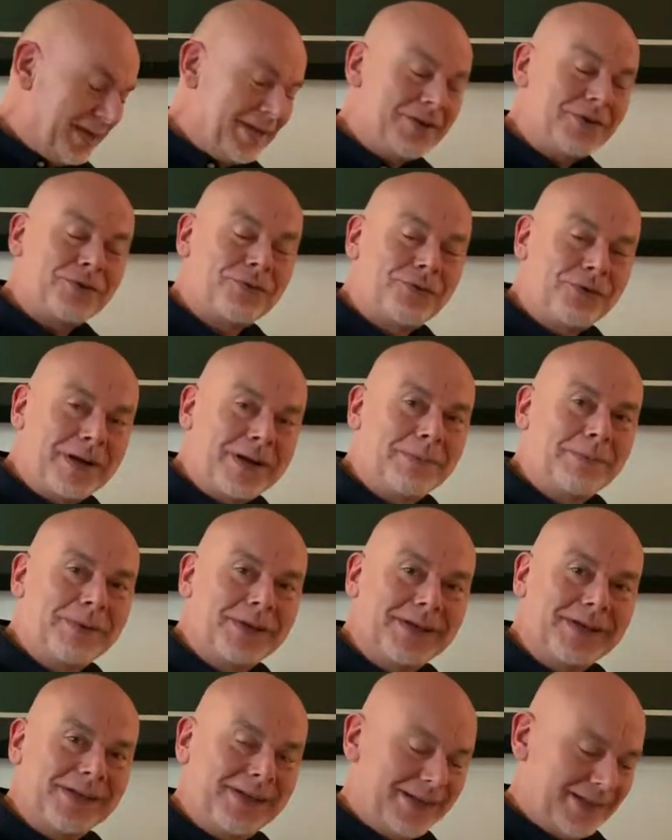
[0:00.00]

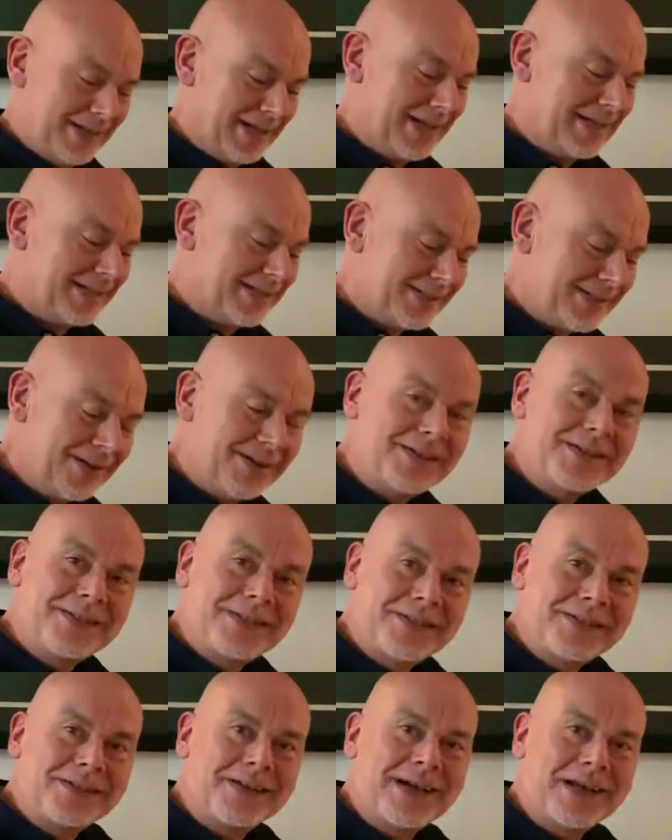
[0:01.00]
incredibly
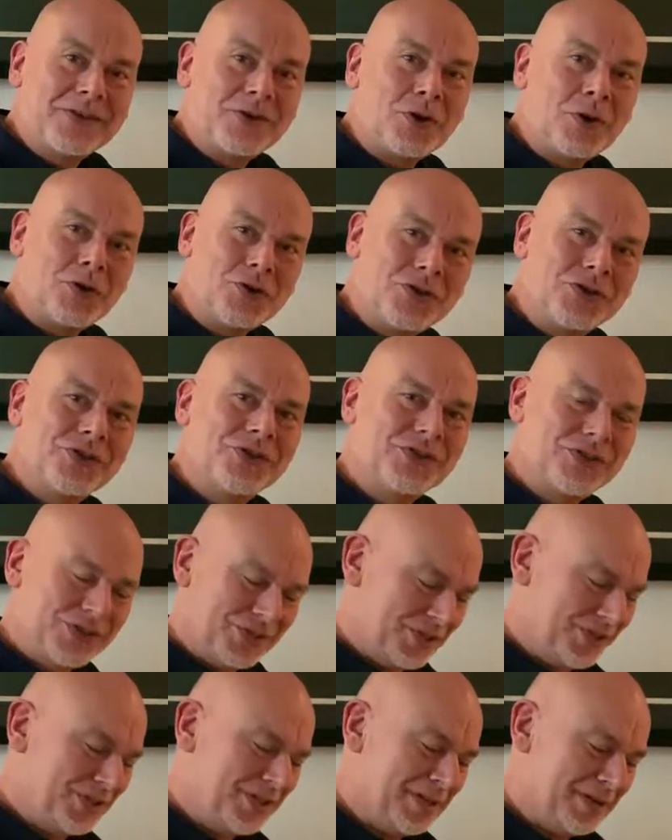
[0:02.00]
excited and honoured
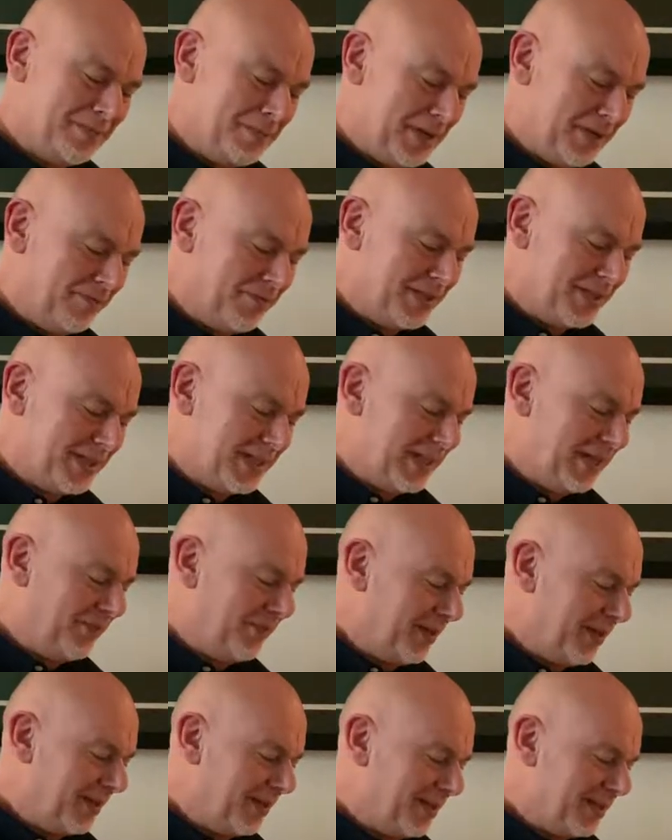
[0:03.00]
to be
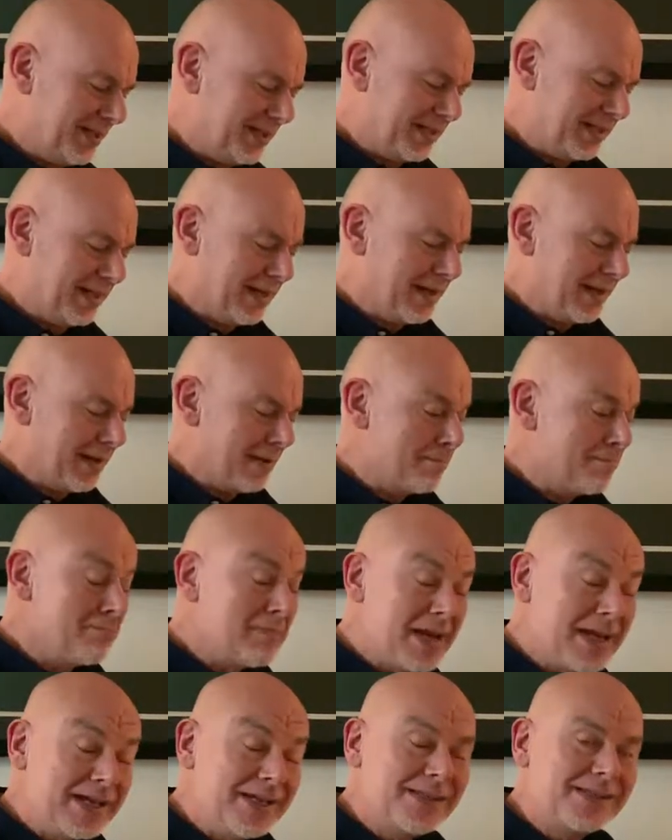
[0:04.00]
receiving this
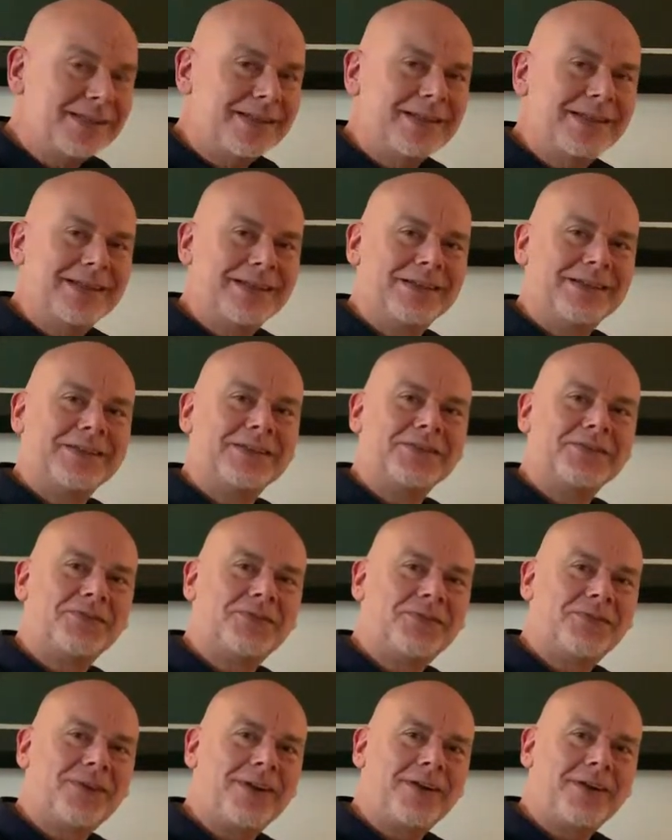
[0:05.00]
amazing
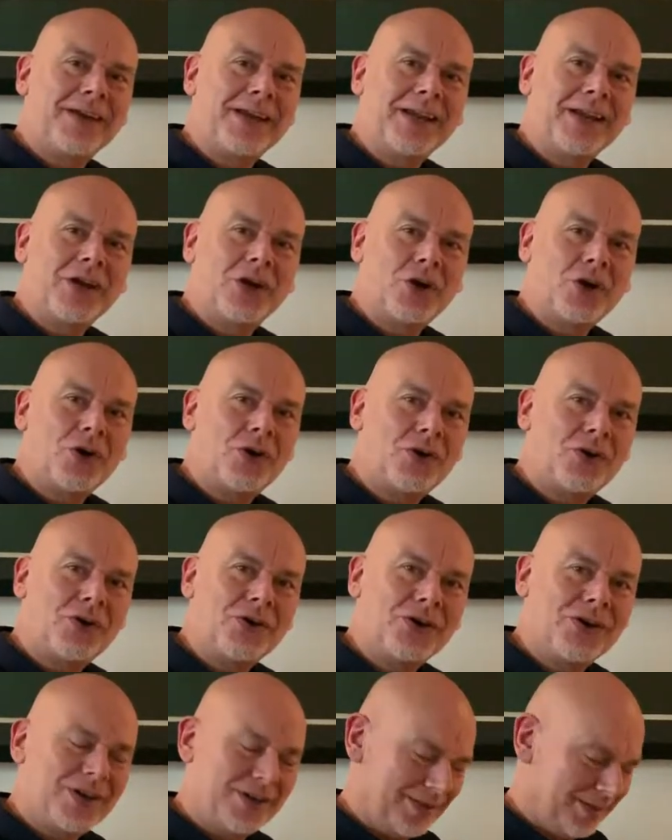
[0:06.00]
flying
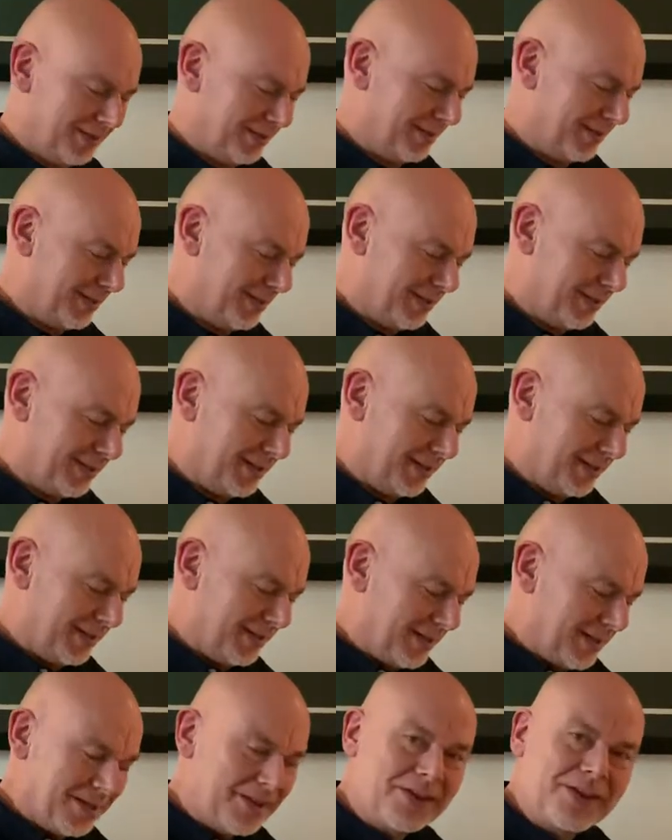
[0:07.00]
cock.
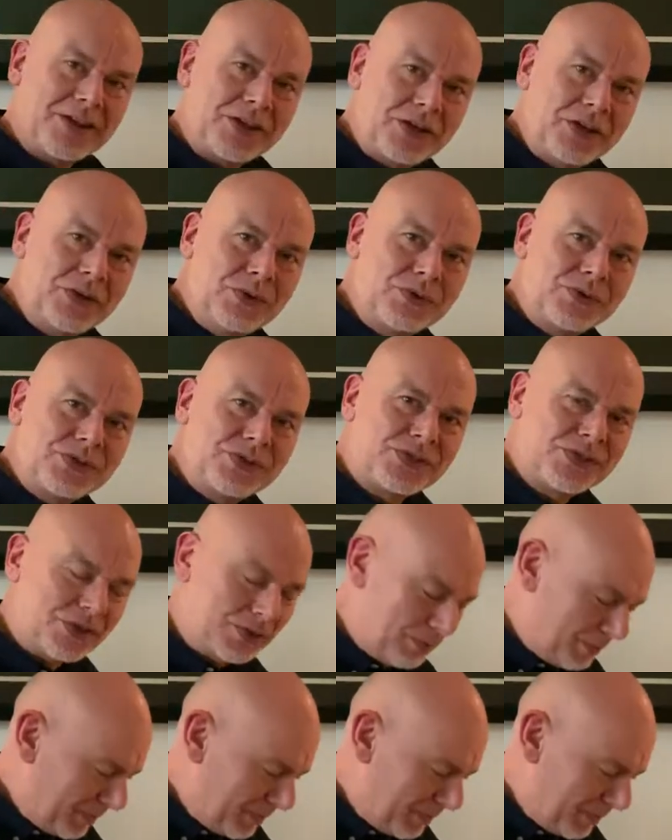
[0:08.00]
Thank you so